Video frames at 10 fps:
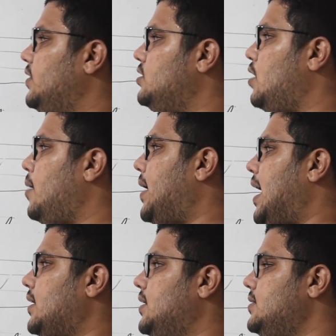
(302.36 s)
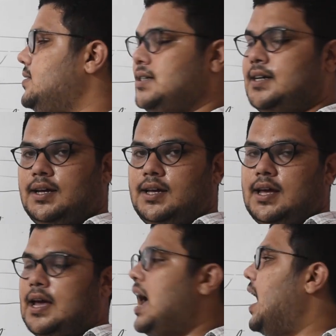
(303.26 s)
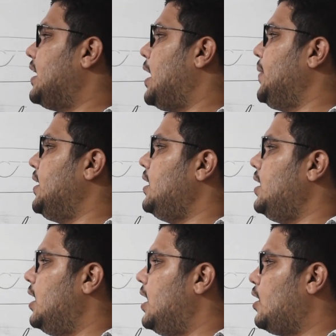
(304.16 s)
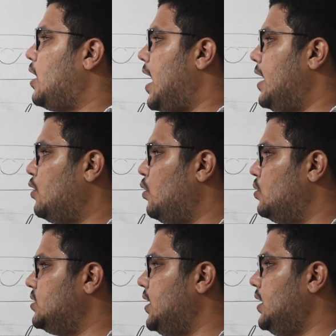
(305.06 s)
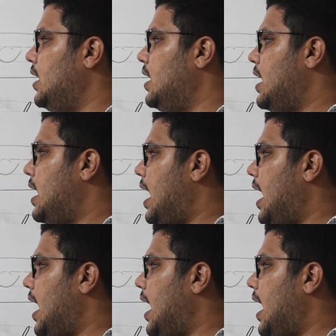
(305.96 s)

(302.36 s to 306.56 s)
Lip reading: which you have practiced and coming and closing,